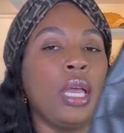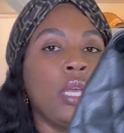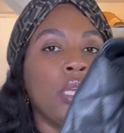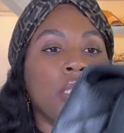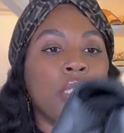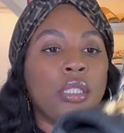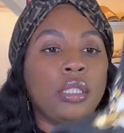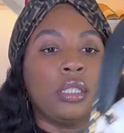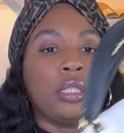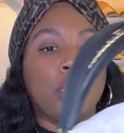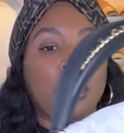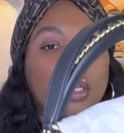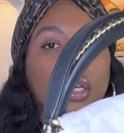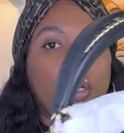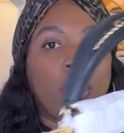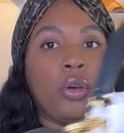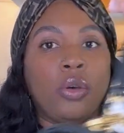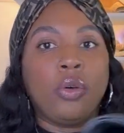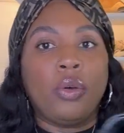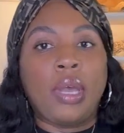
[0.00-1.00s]

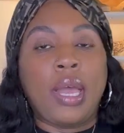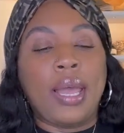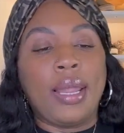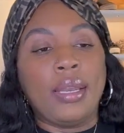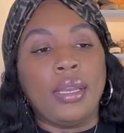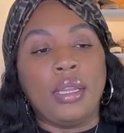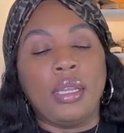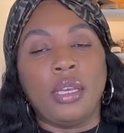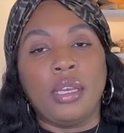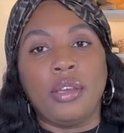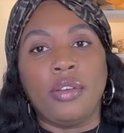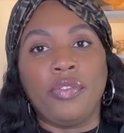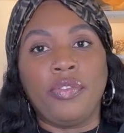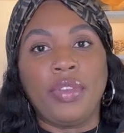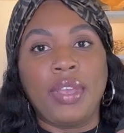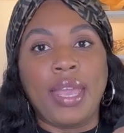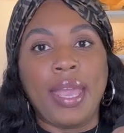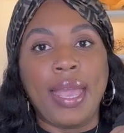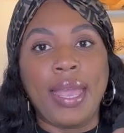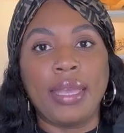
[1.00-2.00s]
So I love
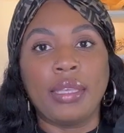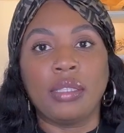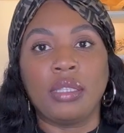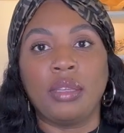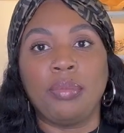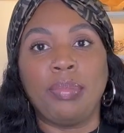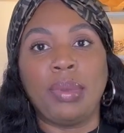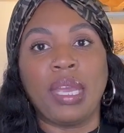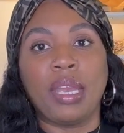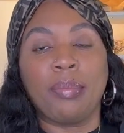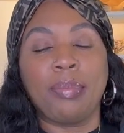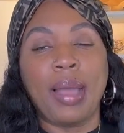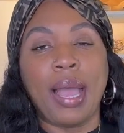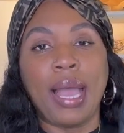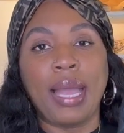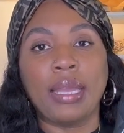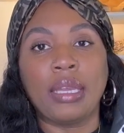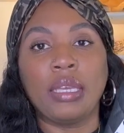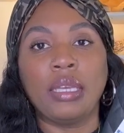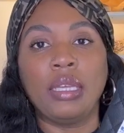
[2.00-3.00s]
it. Has the back
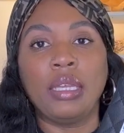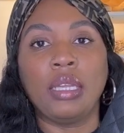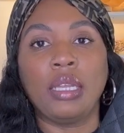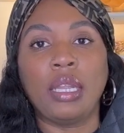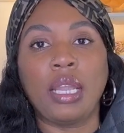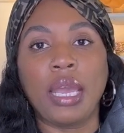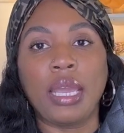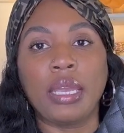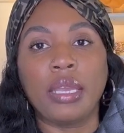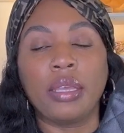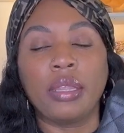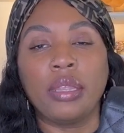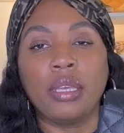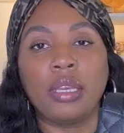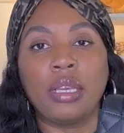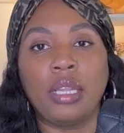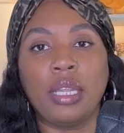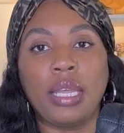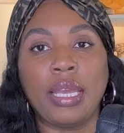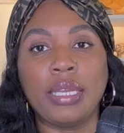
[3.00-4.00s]
pocket like the
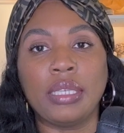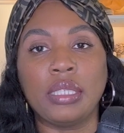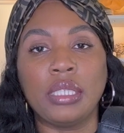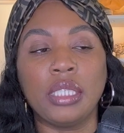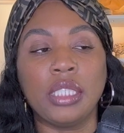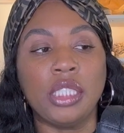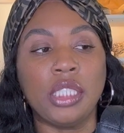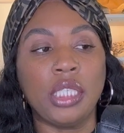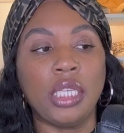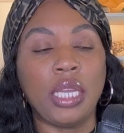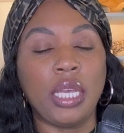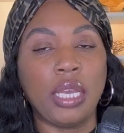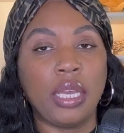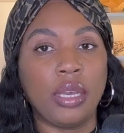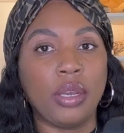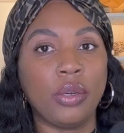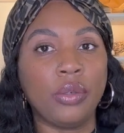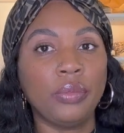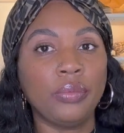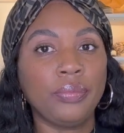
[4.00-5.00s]
classic
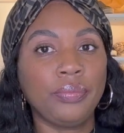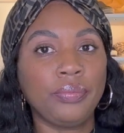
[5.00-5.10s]
Chanel.